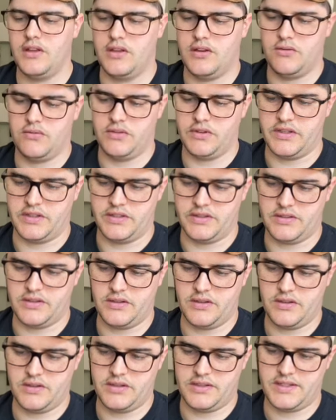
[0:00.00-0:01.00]
with this
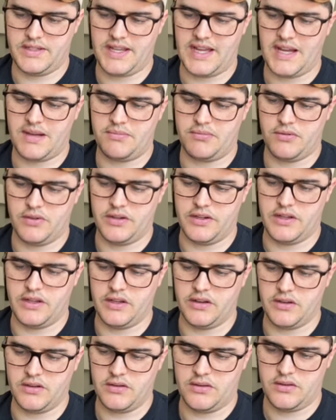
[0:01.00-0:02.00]
top one
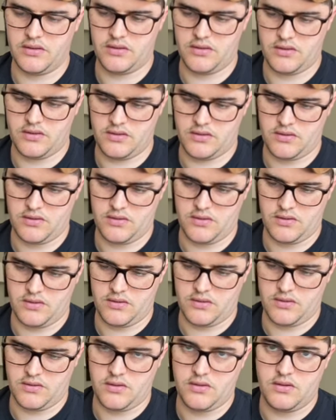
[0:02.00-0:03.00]
here.
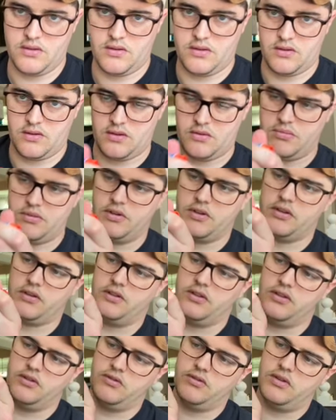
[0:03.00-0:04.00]
I'll put
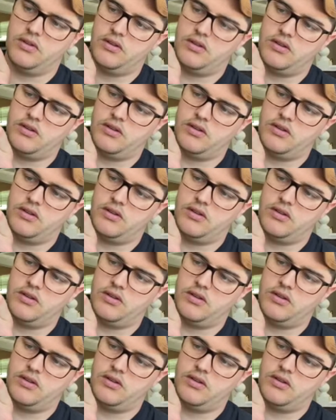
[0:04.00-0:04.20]
glue